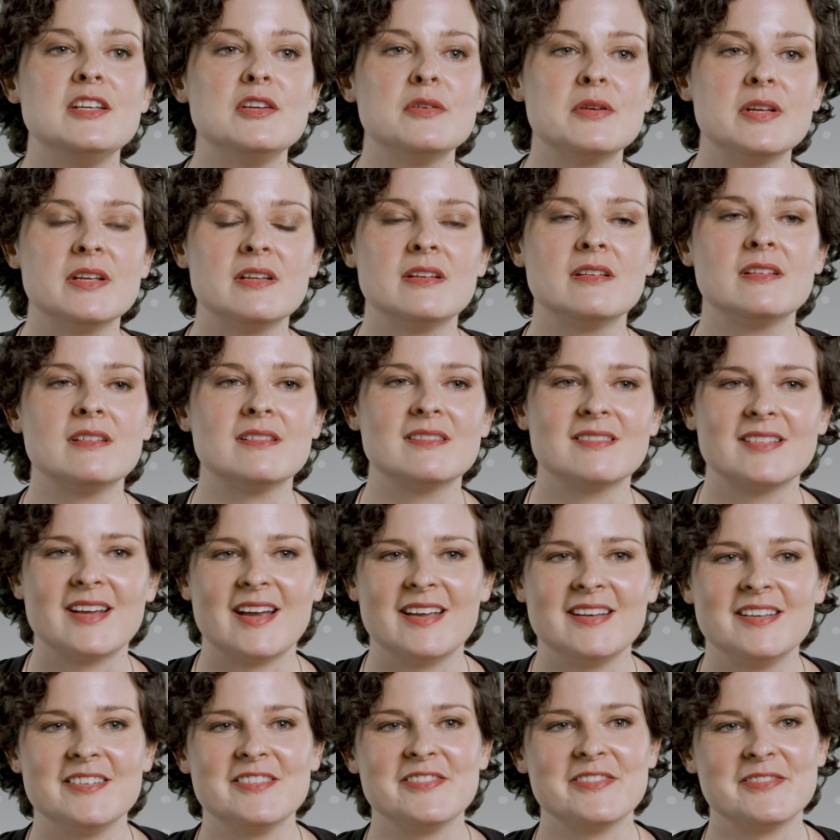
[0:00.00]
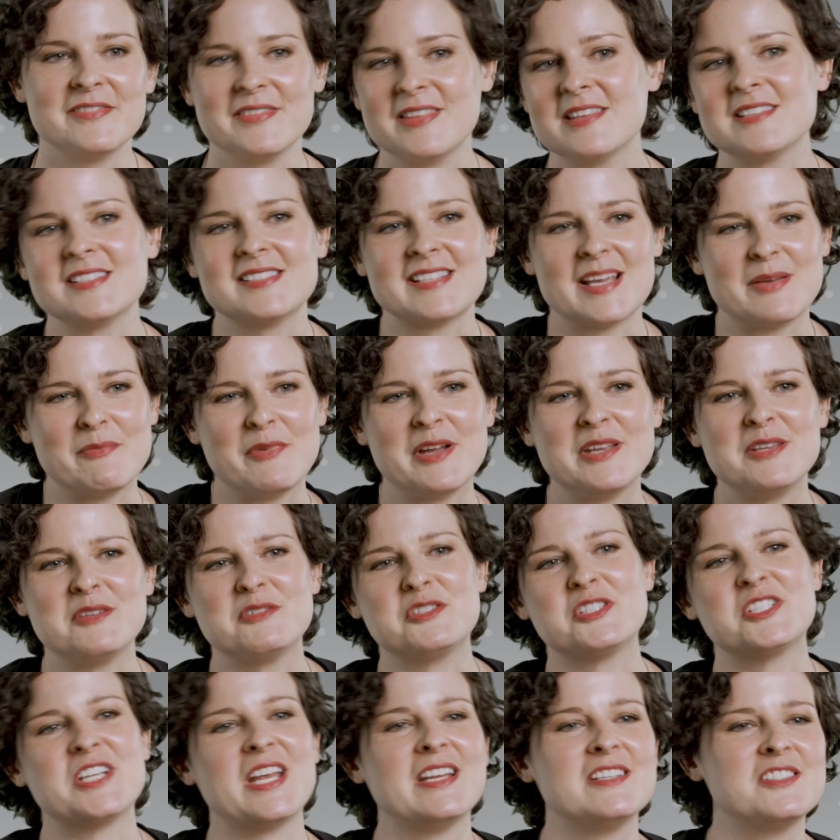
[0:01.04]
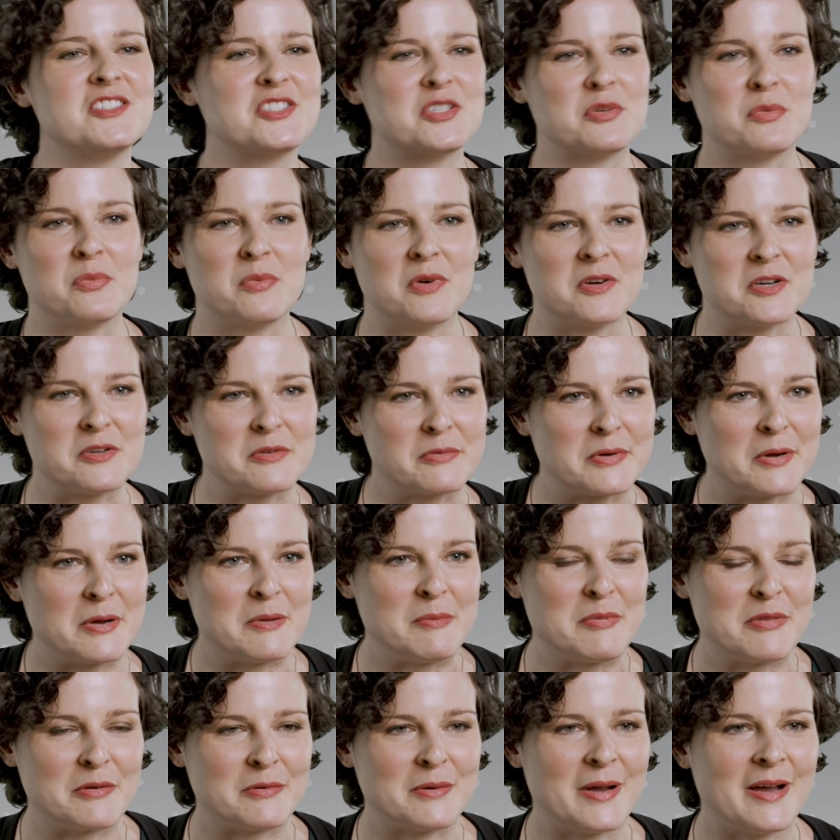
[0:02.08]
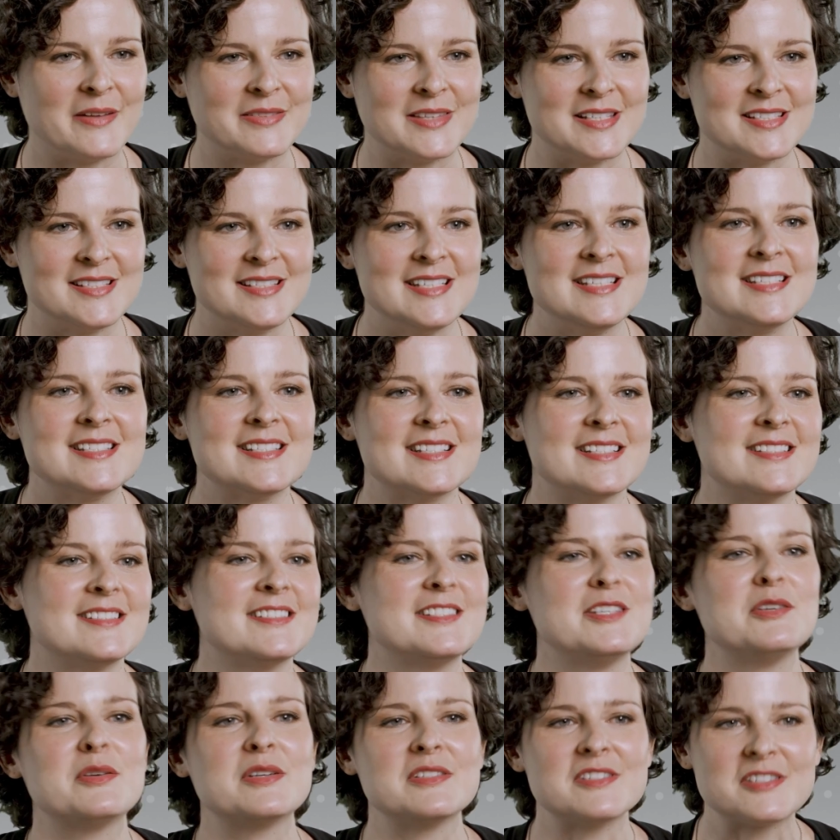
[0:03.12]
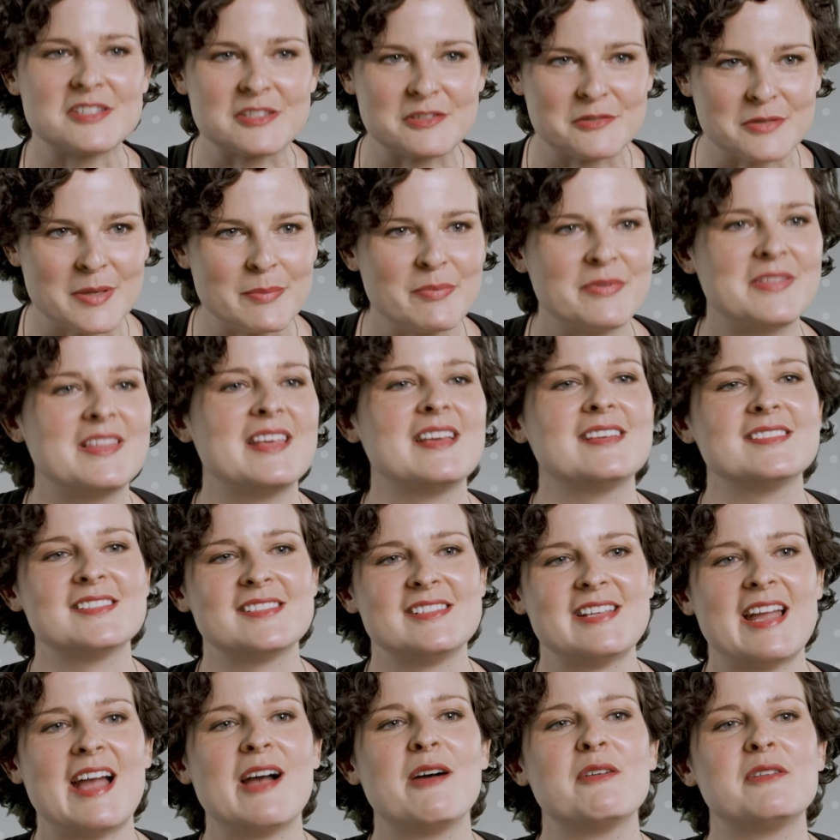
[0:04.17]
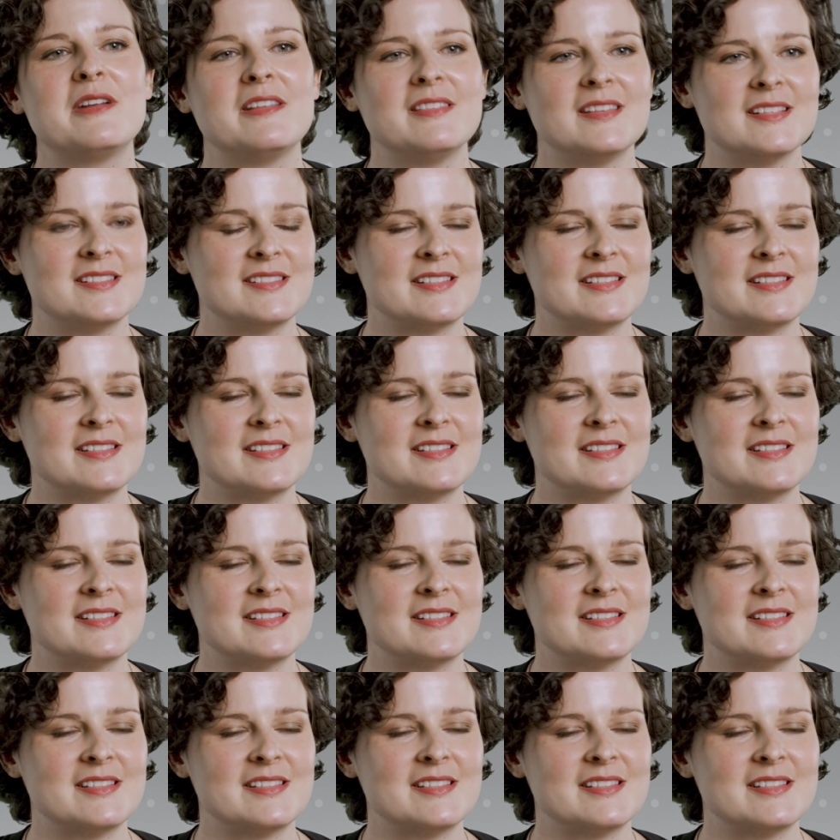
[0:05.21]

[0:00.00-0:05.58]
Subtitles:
you can kind of, the same way you change your wardrobe throughout the seasons, you can strip things down in the